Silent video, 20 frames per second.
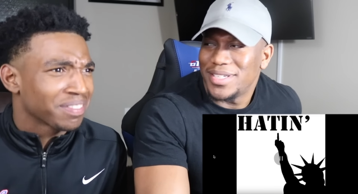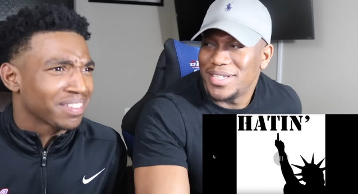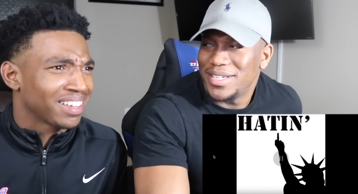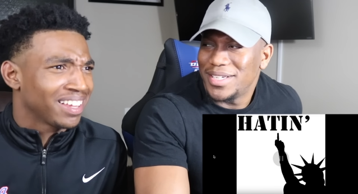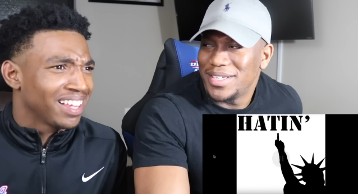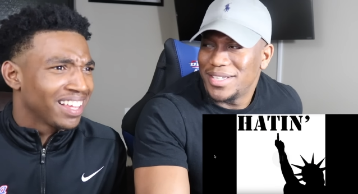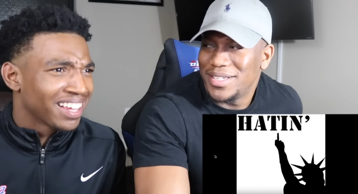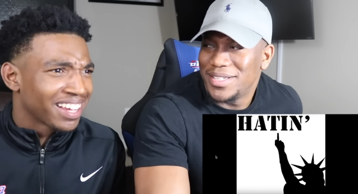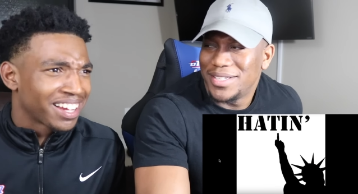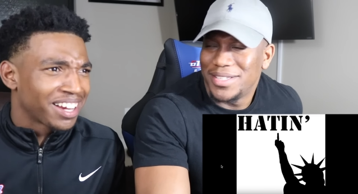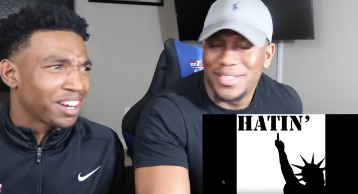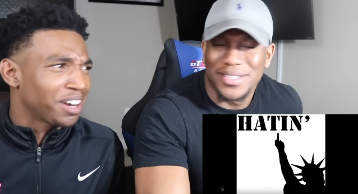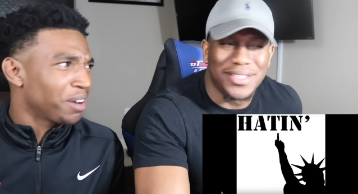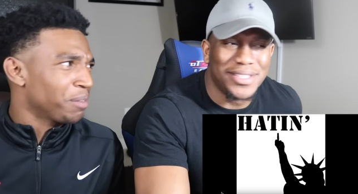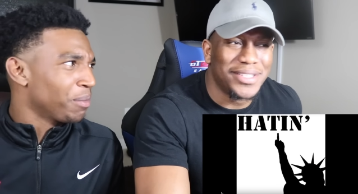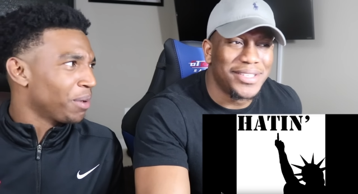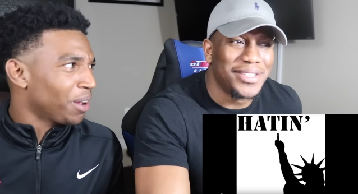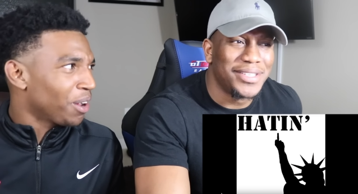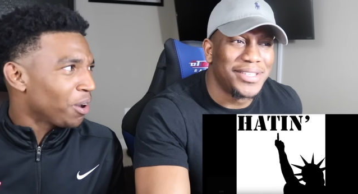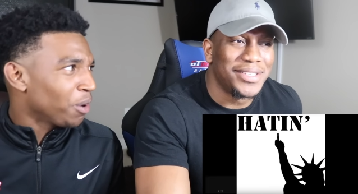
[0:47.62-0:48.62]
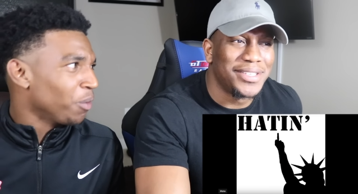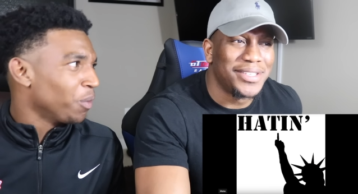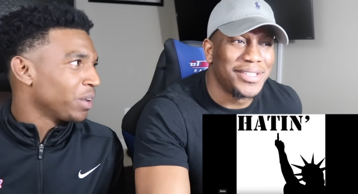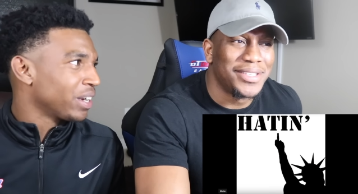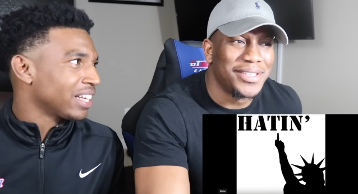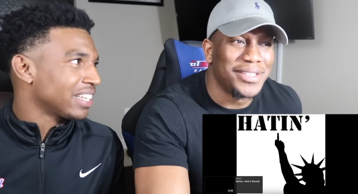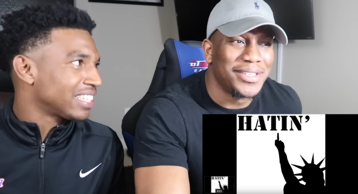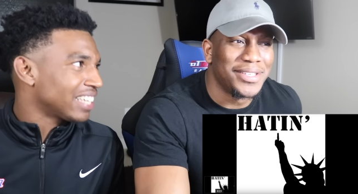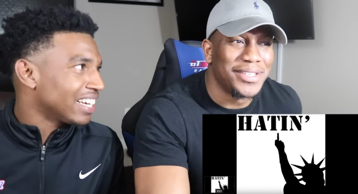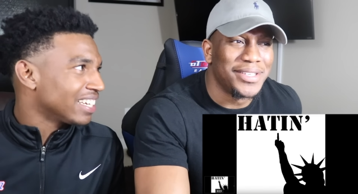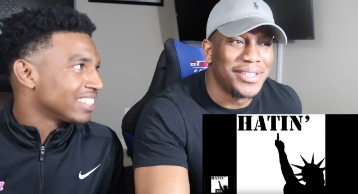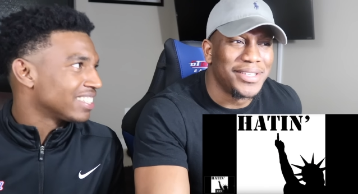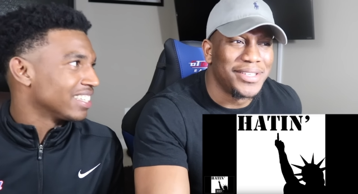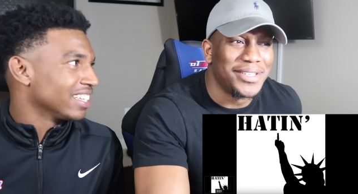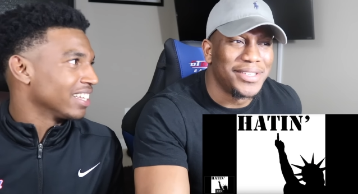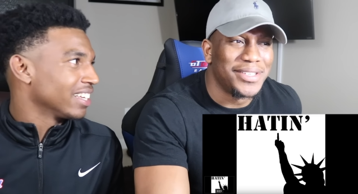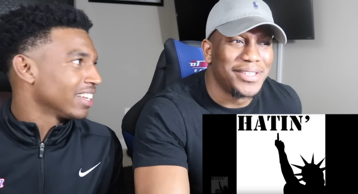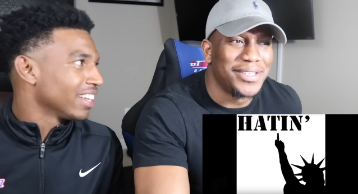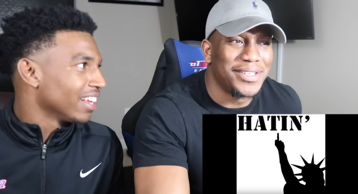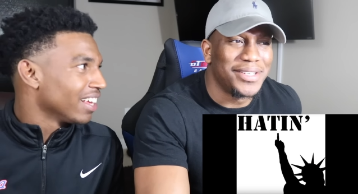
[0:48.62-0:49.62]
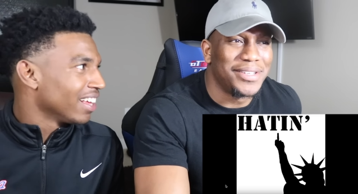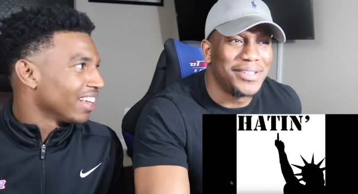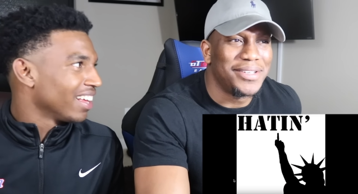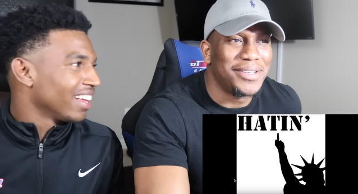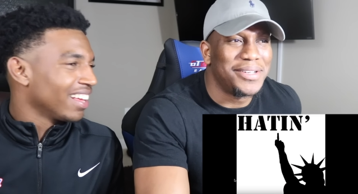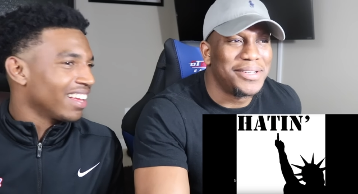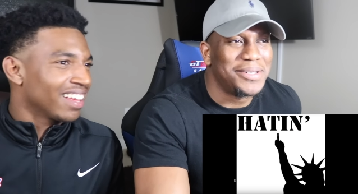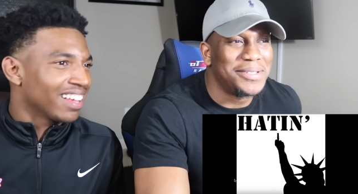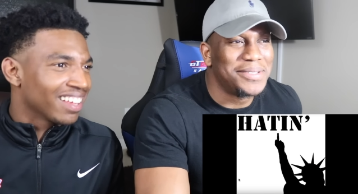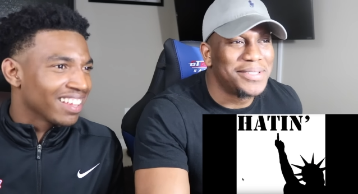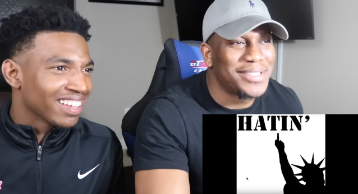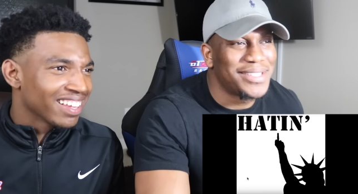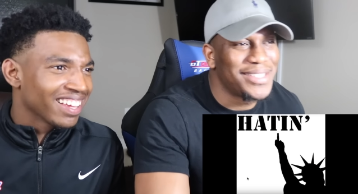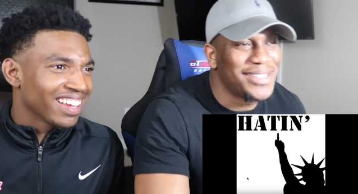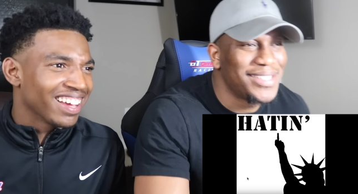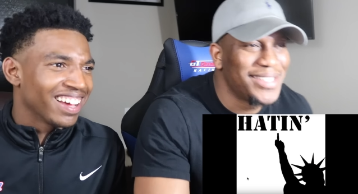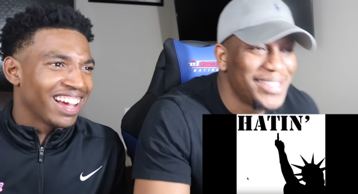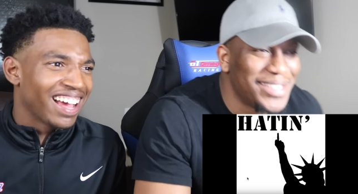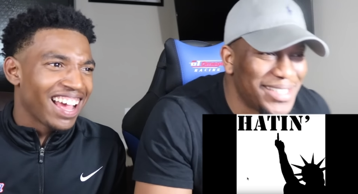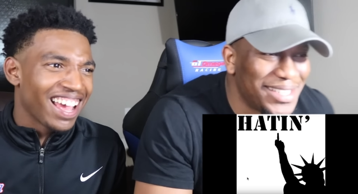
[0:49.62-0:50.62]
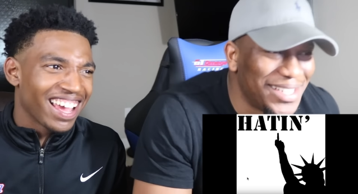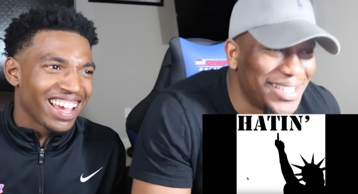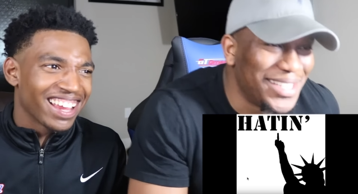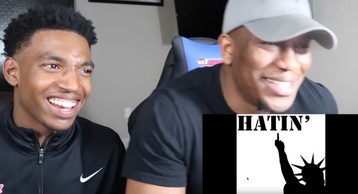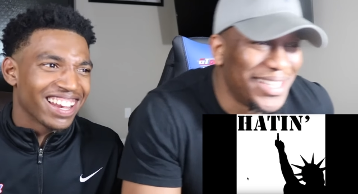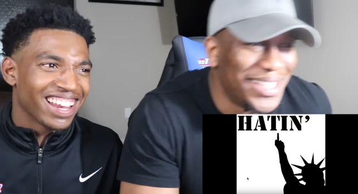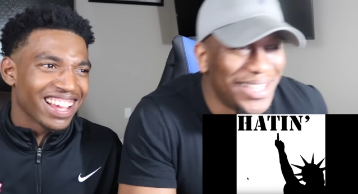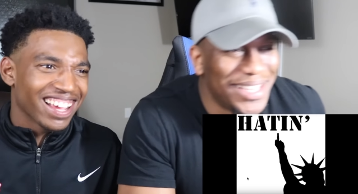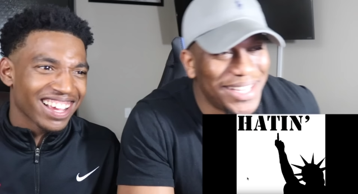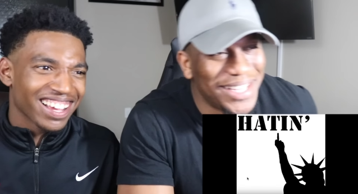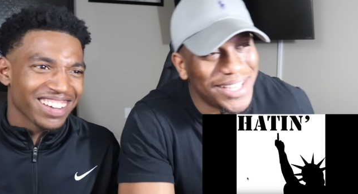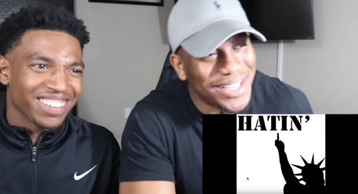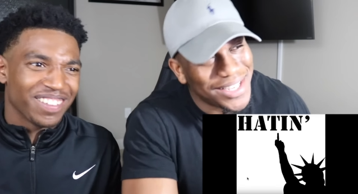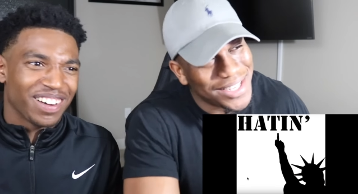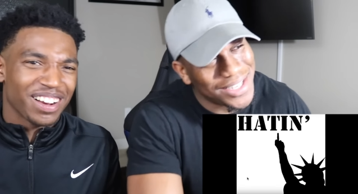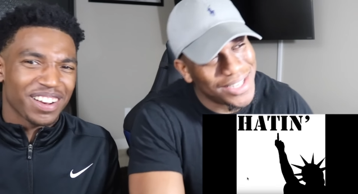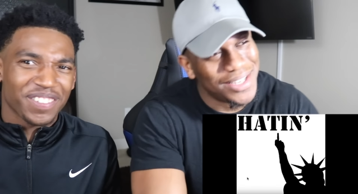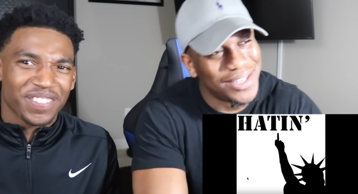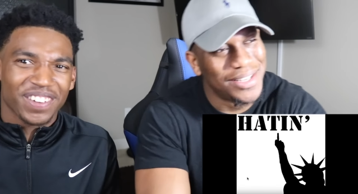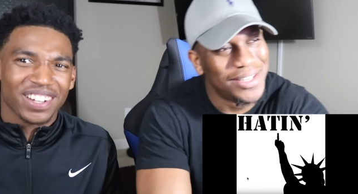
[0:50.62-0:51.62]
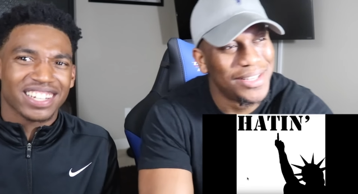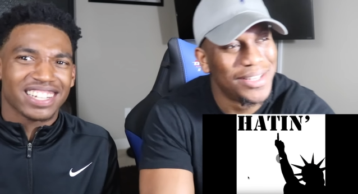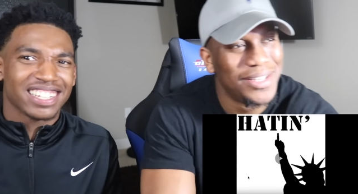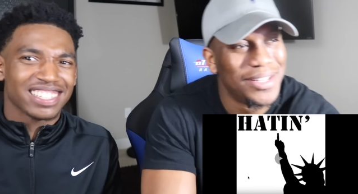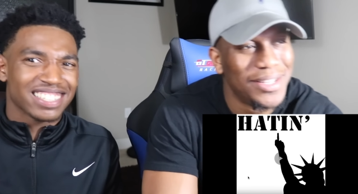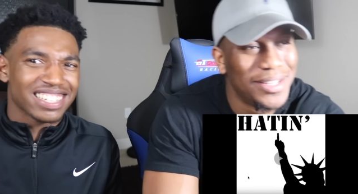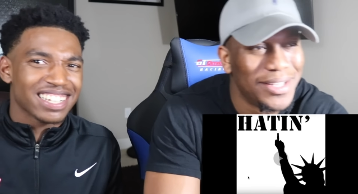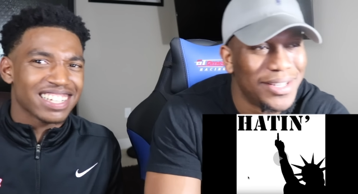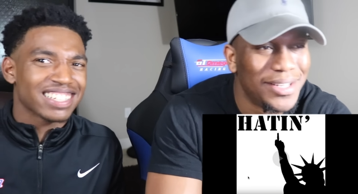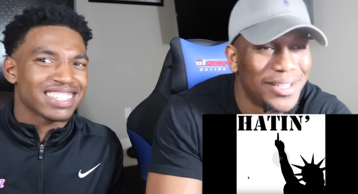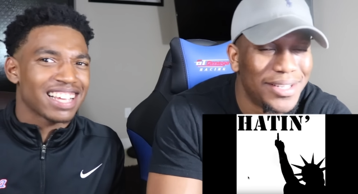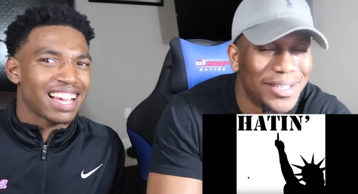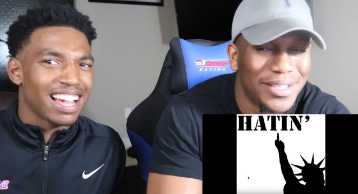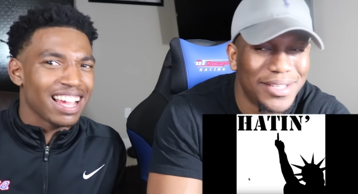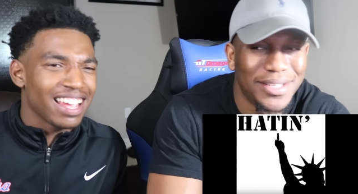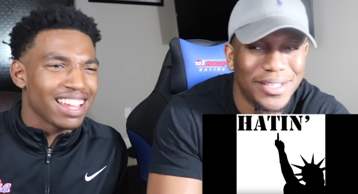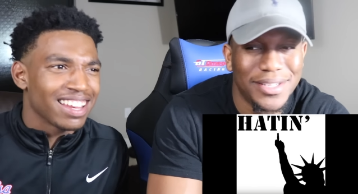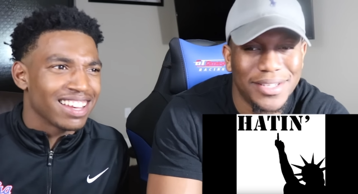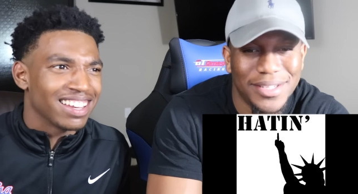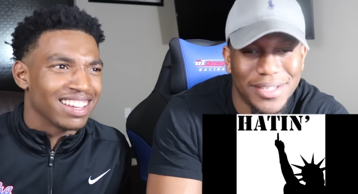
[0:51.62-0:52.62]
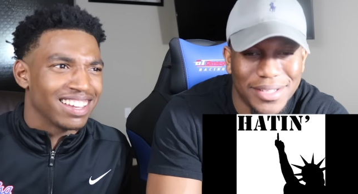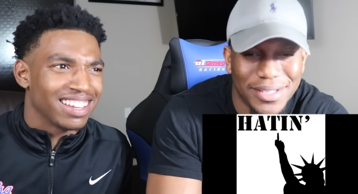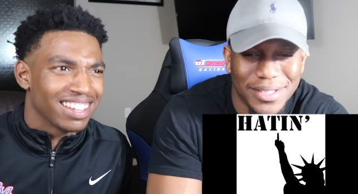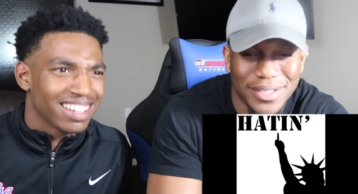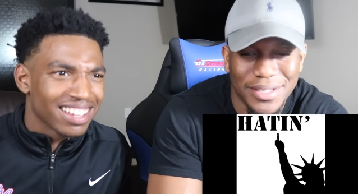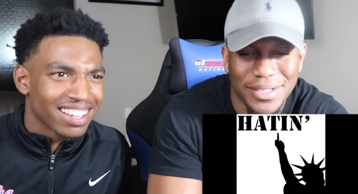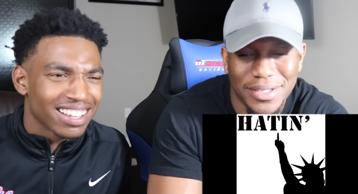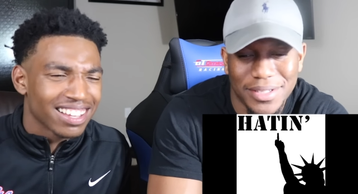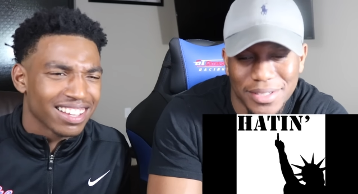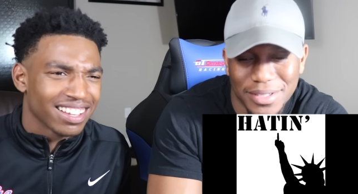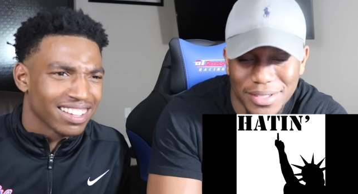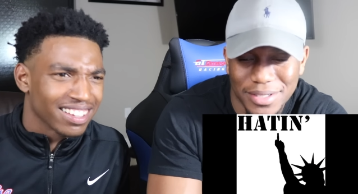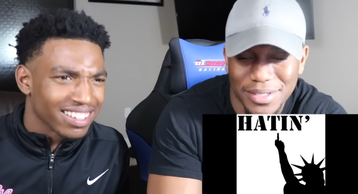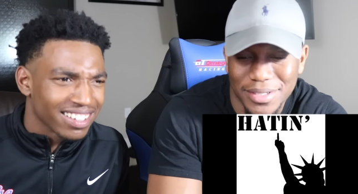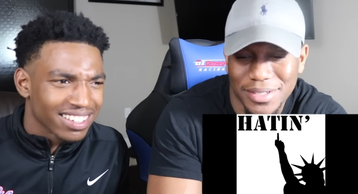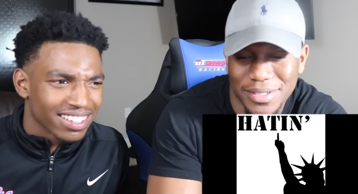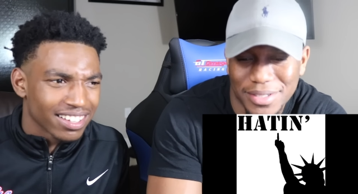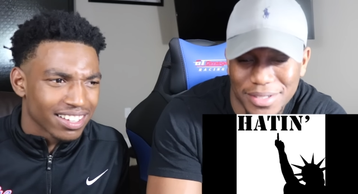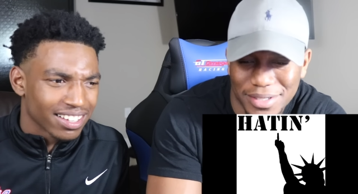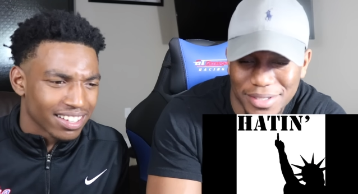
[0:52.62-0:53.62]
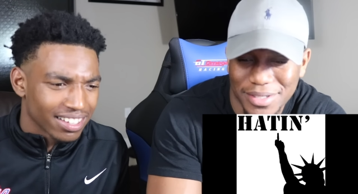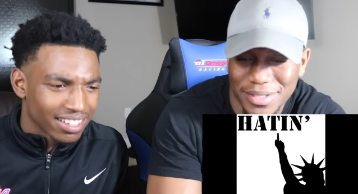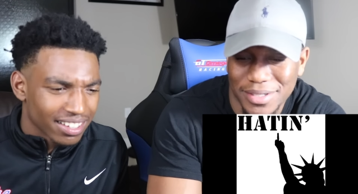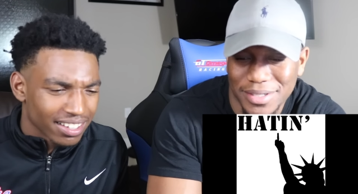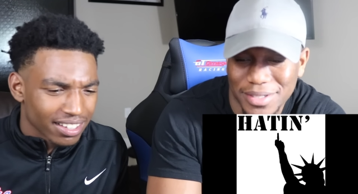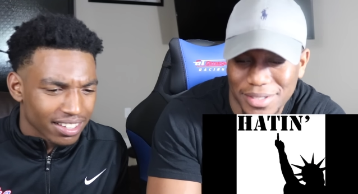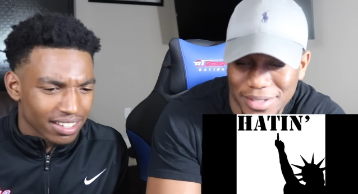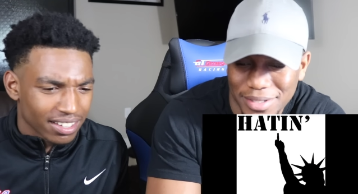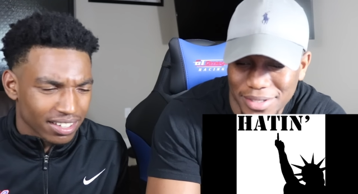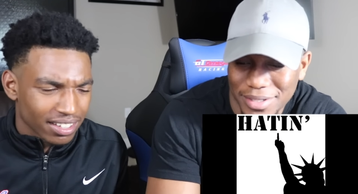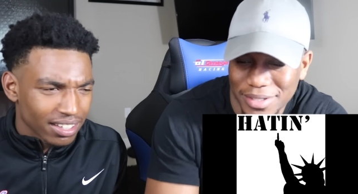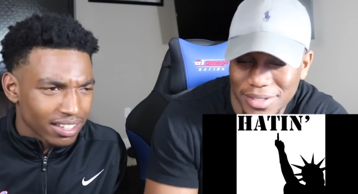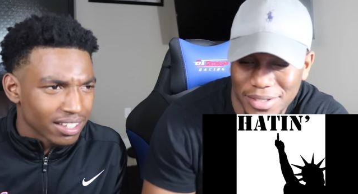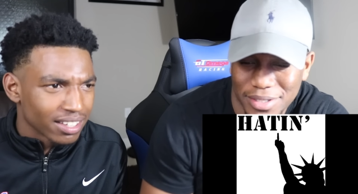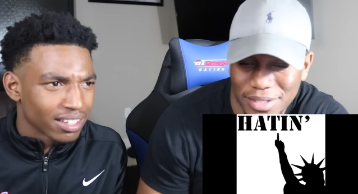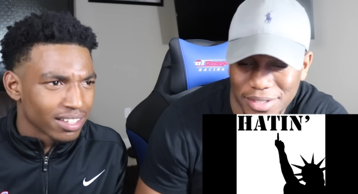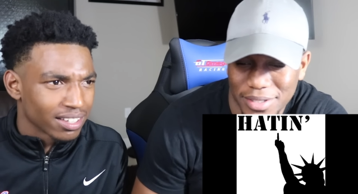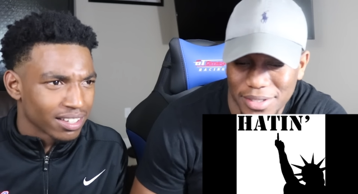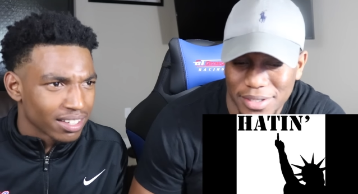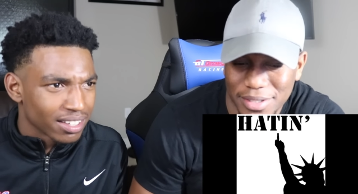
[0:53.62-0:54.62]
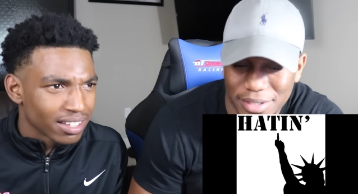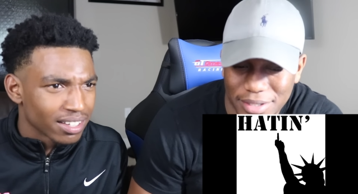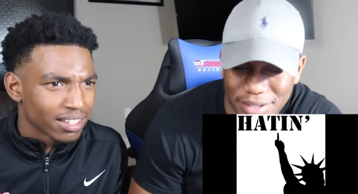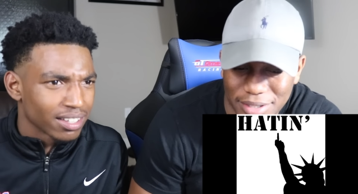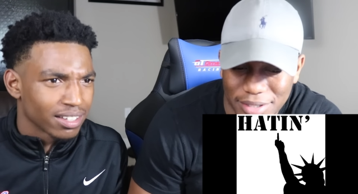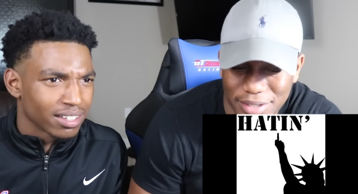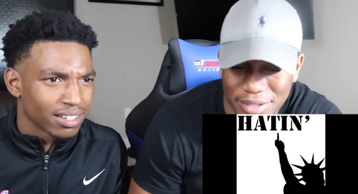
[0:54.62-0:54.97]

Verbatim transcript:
Speaker 1: it? Caramel hoe wanna taste it. Hold on. Yeah, hey nigga, why the fuck these niggas hating? Why do y'all niggas stay hating? All of y'all niggas is hating.